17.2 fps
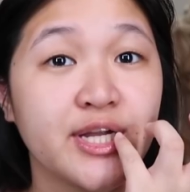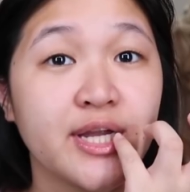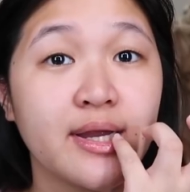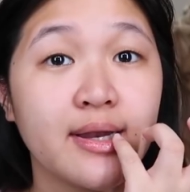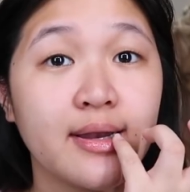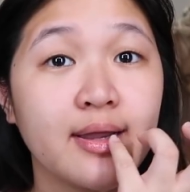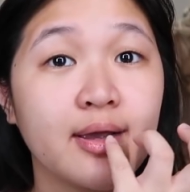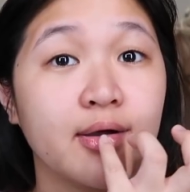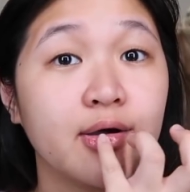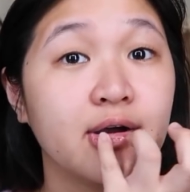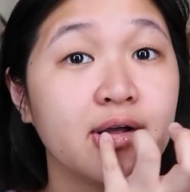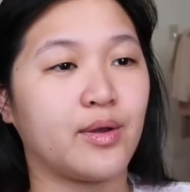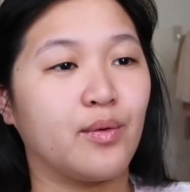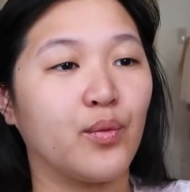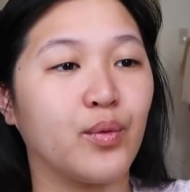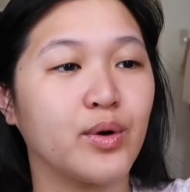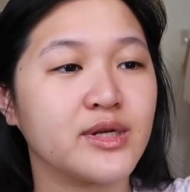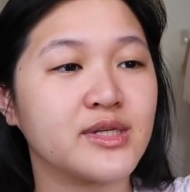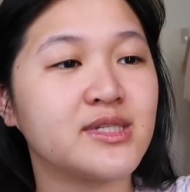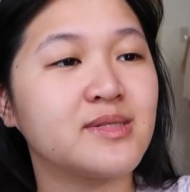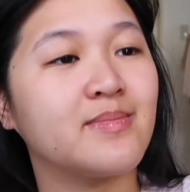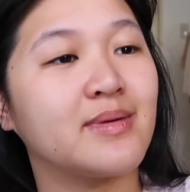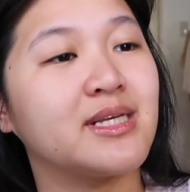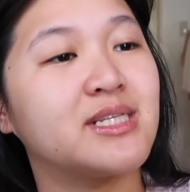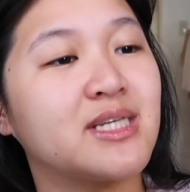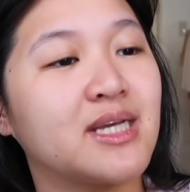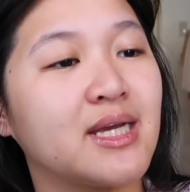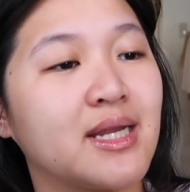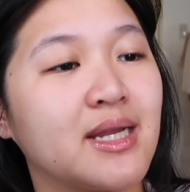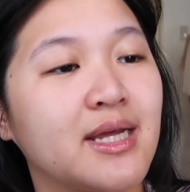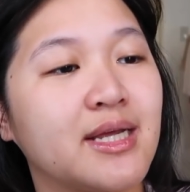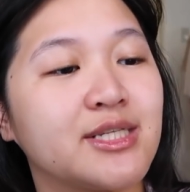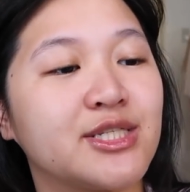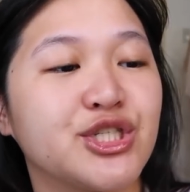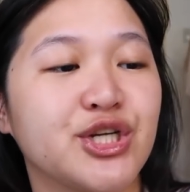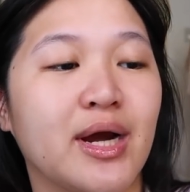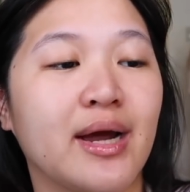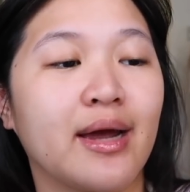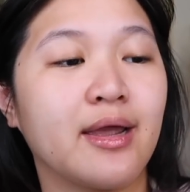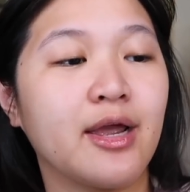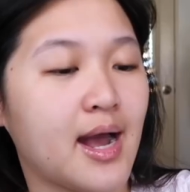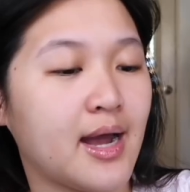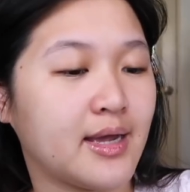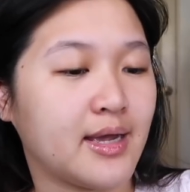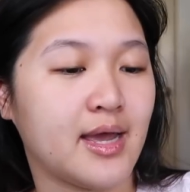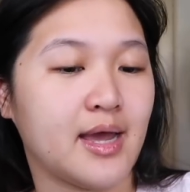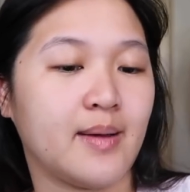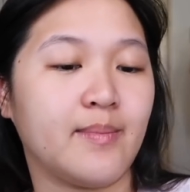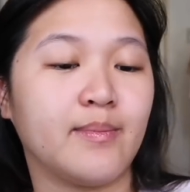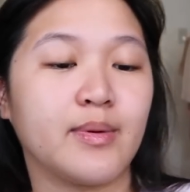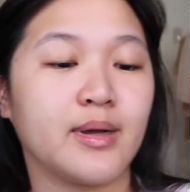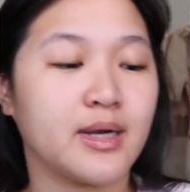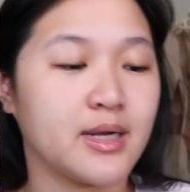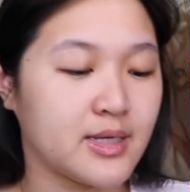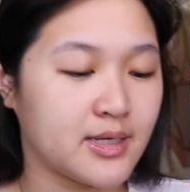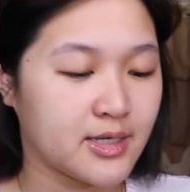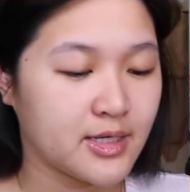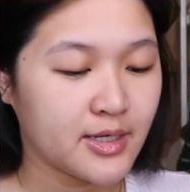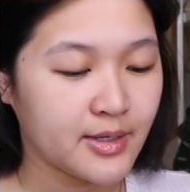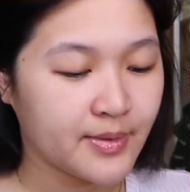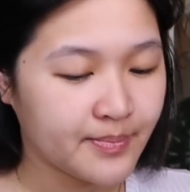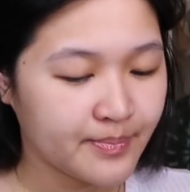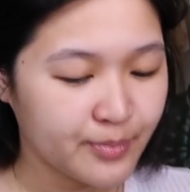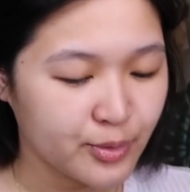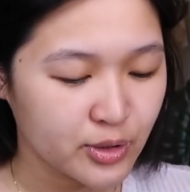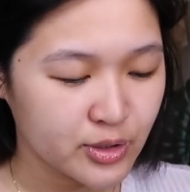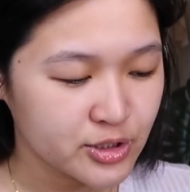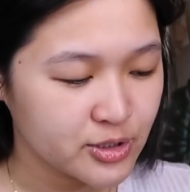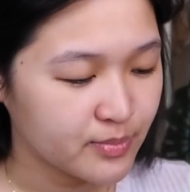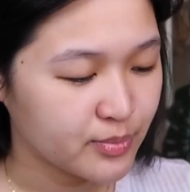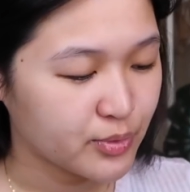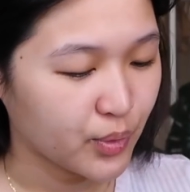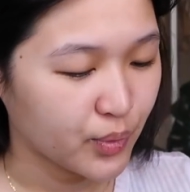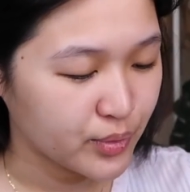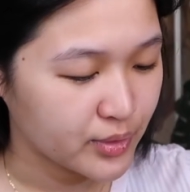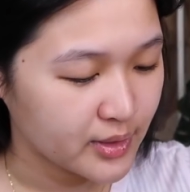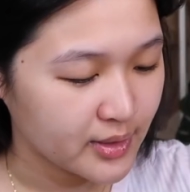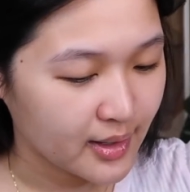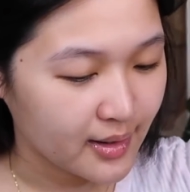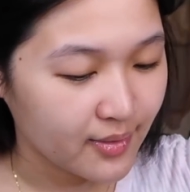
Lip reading: really good. Once my skin is dry, I am gonna put some toner